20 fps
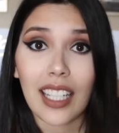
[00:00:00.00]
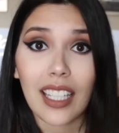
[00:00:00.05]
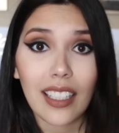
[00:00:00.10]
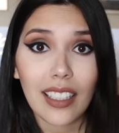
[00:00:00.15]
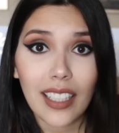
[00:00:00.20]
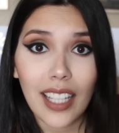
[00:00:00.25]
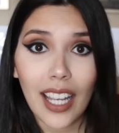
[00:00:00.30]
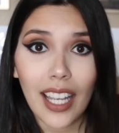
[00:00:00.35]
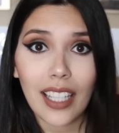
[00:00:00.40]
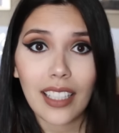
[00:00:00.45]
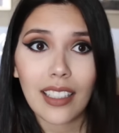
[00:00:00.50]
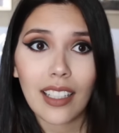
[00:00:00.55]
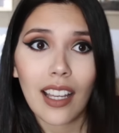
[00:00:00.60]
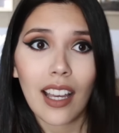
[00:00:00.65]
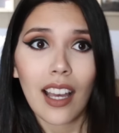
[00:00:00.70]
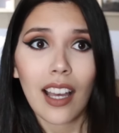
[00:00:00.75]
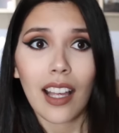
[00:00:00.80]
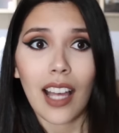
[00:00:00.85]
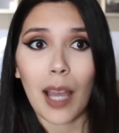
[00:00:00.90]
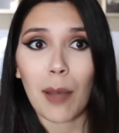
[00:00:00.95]
eat again.
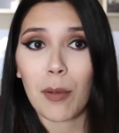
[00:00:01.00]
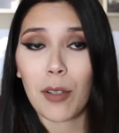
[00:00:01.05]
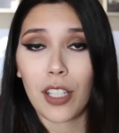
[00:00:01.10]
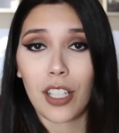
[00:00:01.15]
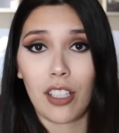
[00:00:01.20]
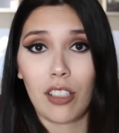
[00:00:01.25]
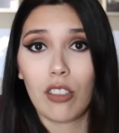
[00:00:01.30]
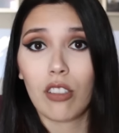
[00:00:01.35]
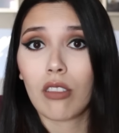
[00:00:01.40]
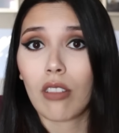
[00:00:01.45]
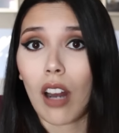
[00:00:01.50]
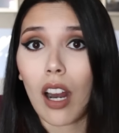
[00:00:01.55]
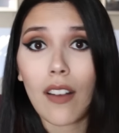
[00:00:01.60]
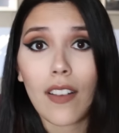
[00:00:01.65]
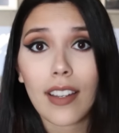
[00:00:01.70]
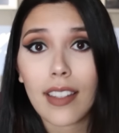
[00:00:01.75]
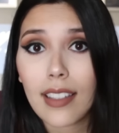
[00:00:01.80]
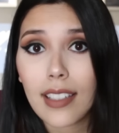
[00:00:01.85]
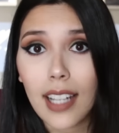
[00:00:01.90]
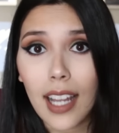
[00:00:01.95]
I'm just gonna
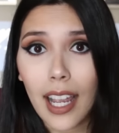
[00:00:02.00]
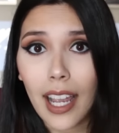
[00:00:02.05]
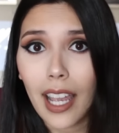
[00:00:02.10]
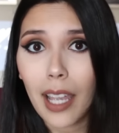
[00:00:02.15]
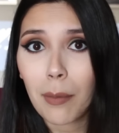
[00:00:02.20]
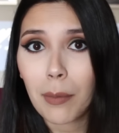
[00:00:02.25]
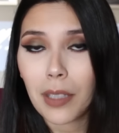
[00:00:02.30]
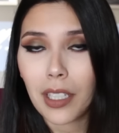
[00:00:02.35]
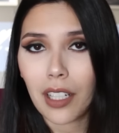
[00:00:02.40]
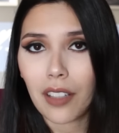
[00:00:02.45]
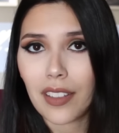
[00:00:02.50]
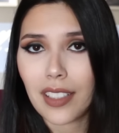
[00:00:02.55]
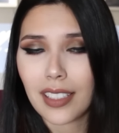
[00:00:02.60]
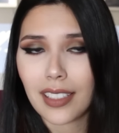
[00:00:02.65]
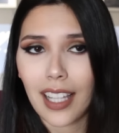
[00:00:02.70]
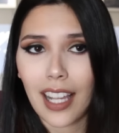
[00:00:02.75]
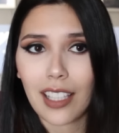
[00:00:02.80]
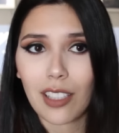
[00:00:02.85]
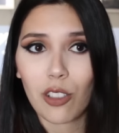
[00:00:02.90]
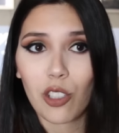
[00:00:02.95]
starve all the time, you know, this
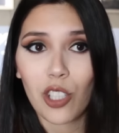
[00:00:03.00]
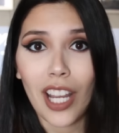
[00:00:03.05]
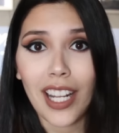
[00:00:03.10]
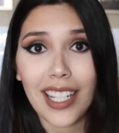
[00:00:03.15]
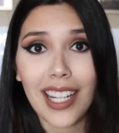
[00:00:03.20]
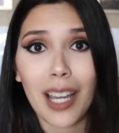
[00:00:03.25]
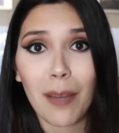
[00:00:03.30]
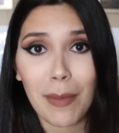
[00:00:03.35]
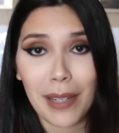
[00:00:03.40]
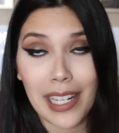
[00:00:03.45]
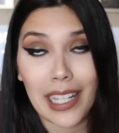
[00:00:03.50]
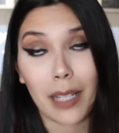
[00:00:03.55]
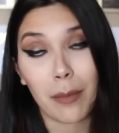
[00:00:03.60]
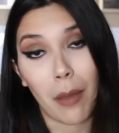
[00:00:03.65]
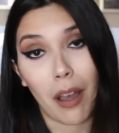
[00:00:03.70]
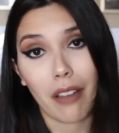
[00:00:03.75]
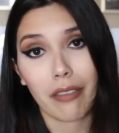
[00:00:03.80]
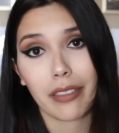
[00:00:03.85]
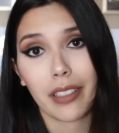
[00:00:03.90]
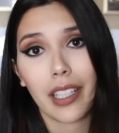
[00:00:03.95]
and that. So she had to help me take them
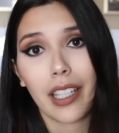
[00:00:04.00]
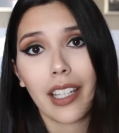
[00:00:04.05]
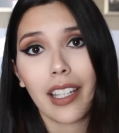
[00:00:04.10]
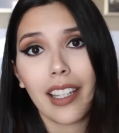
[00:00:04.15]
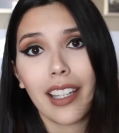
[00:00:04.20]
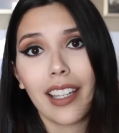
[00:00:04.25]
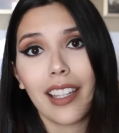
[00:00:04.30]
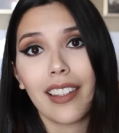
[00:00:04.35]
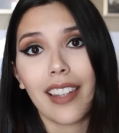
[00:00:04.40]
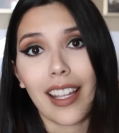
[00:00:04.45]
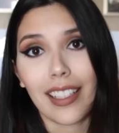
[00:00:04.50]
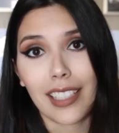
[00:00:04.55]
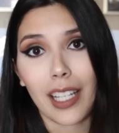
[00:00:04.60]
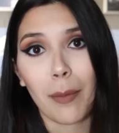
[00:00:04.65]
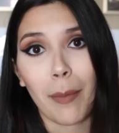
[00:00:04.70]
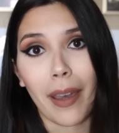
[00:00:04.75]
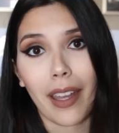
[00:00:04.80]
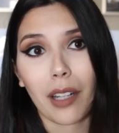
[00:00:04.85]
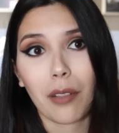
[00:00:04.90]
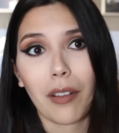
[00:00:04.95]
off. That's how
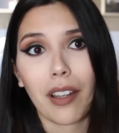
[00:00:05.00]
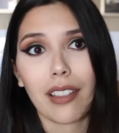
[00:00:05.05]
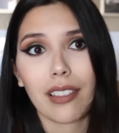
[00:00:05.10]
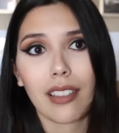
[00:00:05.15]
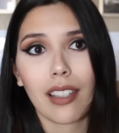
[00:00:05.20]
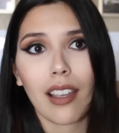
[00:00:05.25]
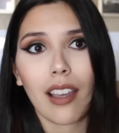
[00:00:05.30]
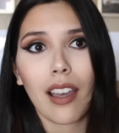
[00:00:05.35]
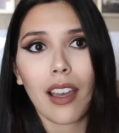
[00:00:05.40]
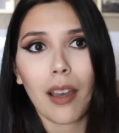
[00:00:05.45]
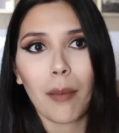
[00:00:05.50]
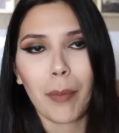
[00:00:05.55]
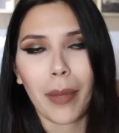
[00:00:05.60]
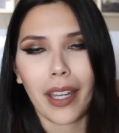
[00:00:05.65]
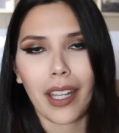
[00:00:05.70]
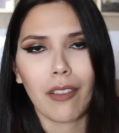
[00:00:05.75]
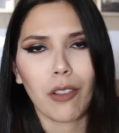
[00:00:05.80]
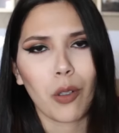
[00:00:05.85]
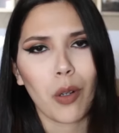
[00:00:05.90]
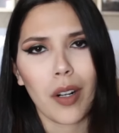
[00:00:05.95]
bad it was.
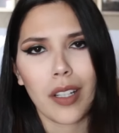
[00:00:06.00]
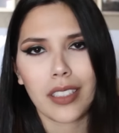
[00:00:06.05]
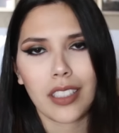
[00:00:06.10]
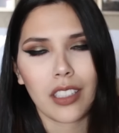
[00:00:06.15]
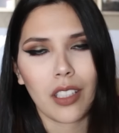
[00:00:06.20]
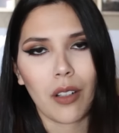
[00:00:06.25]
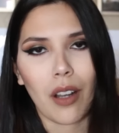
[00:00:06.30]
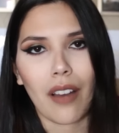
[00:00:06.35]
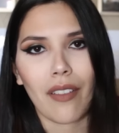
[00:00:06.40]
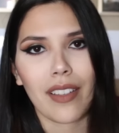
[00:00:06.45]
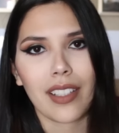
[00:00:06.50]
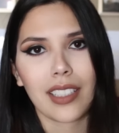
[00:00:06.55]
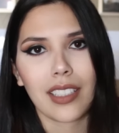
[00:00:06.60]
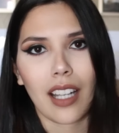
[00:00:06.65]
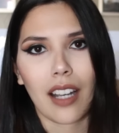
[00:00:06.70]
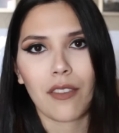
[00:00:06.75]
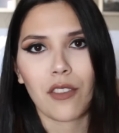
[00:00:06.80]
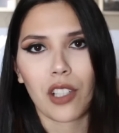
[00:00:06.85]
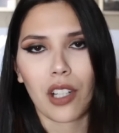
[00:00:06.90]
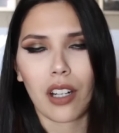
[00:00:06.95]
But of course, you know, obviously
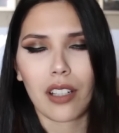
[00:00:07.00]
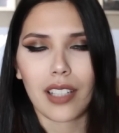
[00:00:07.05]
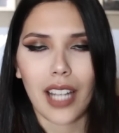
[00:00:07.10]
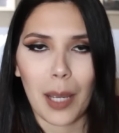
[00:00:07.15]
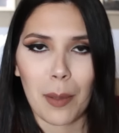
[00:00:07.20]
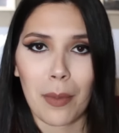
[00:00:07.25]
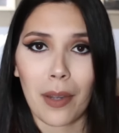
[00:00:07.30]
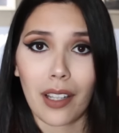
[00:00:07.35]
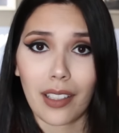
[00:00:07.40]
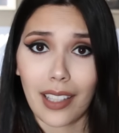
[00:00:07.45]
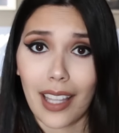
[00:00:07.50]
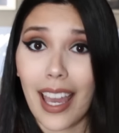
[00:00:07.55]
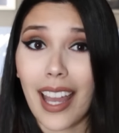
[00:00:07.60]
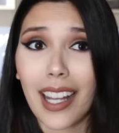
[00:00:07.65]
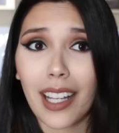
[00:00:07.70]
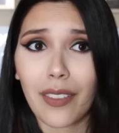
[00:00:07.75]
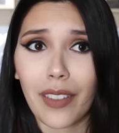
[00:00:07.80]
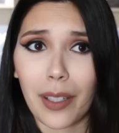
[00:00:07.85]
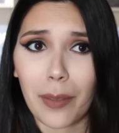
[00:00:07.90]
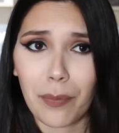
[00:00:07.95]
after a time I got the
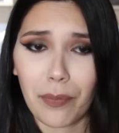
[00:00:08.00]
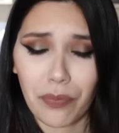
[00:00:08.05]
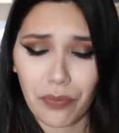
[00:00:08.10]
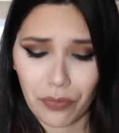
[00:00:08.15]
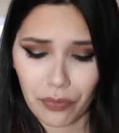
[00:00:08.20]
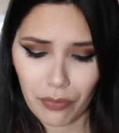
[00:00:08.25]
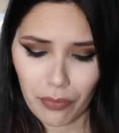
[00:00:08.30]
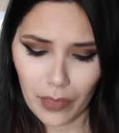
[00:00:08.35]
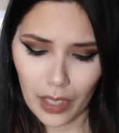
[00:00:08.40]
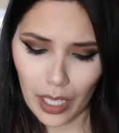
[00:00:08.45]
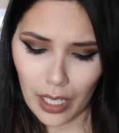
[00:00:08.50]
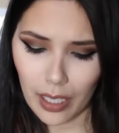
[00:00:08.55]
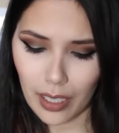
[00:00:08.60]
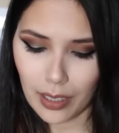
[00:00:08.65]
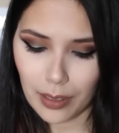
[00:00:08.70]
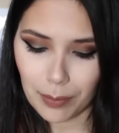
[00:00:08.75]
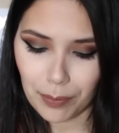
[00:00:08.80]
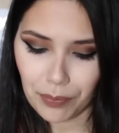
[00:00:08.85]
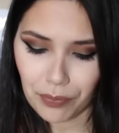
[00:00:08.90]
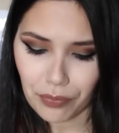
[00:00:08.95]
hang of it.
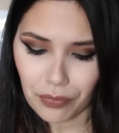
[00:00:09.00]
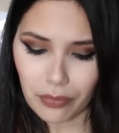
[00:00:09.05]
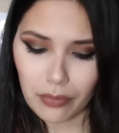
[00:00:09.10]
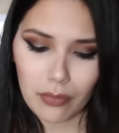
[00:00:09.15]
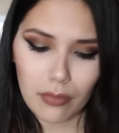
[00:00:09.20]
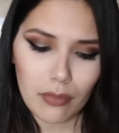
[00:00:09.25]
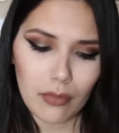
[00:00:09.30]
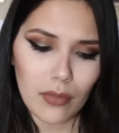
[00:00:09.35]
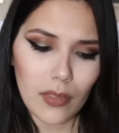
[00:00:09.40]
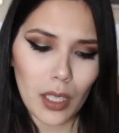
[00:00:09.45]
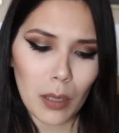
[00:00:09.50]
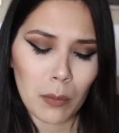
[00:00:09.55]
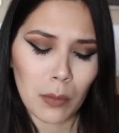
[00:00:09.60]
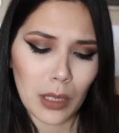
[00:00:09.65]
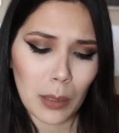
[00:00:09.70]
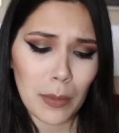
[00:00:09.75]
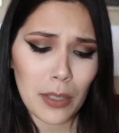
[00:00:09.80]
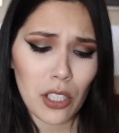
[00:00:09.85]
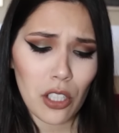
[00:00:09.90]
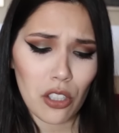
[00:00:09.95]

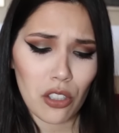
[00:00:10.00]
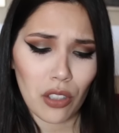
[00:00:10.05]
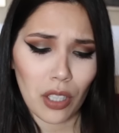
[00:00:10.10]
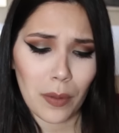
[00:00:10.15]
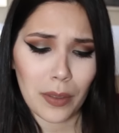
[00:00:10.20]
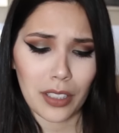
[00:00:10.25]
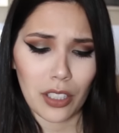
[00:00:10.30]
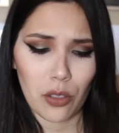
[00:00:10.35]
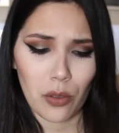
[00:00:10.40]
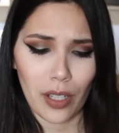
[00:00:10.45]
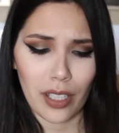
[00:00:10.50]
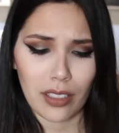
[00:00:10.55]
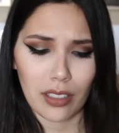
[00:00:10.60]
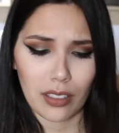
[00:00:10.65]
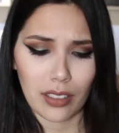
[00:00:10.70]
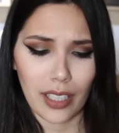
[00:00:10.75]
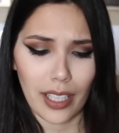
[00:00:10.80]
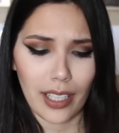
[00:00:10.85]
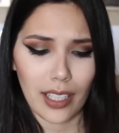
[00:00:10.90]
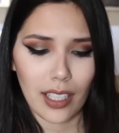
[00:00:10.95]
Let me just show you what the trays
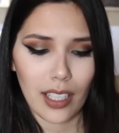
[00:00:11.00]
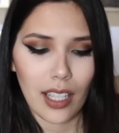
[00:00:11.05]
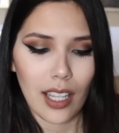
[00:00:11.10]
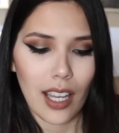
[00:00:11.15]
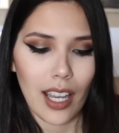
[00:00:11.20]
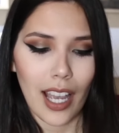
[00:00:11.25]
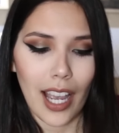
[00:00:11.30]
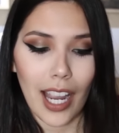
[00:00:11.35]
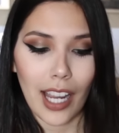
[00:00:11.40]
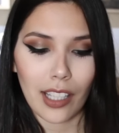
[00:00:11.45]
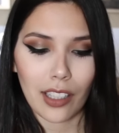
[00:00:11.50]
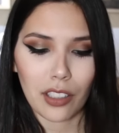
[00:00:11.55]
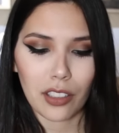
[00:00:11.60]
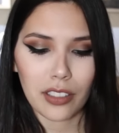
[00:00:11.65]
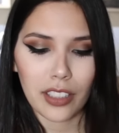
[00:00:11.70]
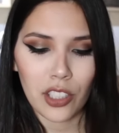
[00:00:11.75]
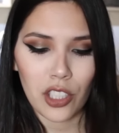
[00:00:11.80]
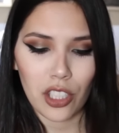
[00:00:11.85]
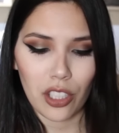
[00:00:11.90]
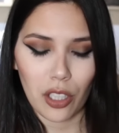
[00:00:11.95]
look like. I
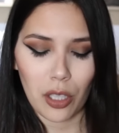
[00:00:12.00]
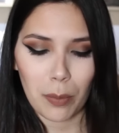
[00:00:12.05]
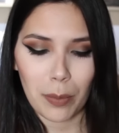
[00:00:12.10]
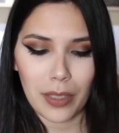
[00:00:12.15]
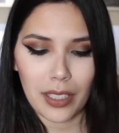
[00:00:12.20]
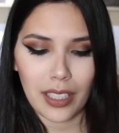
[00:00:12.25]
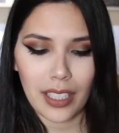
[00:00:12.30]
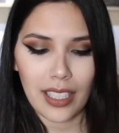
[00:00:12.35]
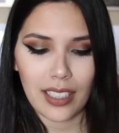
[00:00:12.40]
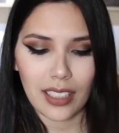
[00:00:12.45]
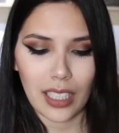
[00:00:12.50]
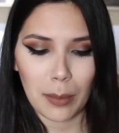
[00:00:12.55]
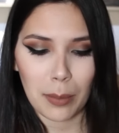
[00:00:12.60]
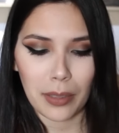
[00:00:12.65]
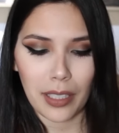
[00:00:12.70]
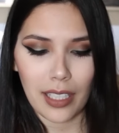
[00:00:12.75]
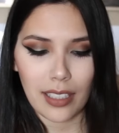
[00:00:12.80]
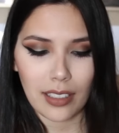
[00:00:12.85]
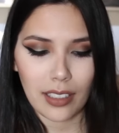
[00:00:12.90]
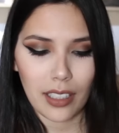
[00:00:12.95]
literally just opened these a
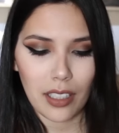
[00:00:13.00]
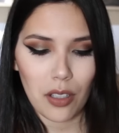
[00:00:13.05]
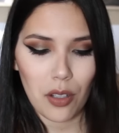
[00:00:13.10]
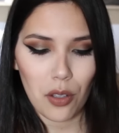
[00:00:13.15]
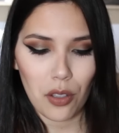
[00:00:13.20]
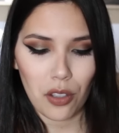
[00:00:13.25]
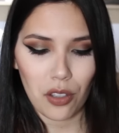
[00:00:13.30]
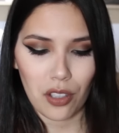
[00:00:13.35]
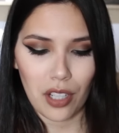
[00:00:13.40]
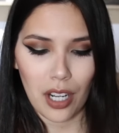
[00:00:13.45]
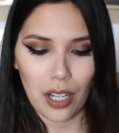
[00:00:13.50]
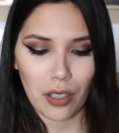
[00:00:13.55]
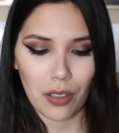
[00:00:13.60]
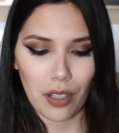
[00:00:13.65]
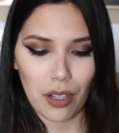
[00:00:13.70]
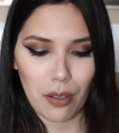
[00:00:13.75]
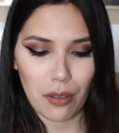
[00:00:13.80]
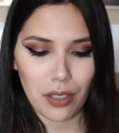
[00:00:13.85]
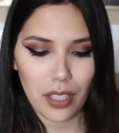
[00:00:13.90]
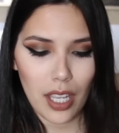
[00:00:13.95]
couple days ago, so they're not
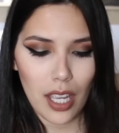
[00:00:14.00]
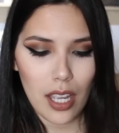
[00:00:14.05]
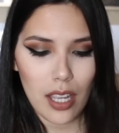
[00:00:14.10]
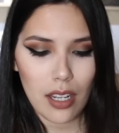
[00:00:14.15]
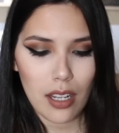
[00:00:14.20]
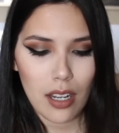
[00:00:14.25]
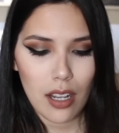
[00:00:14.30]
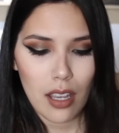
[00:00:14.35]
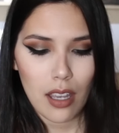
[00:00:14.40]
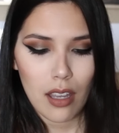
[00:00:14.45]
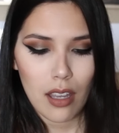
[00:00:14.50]
gross yet.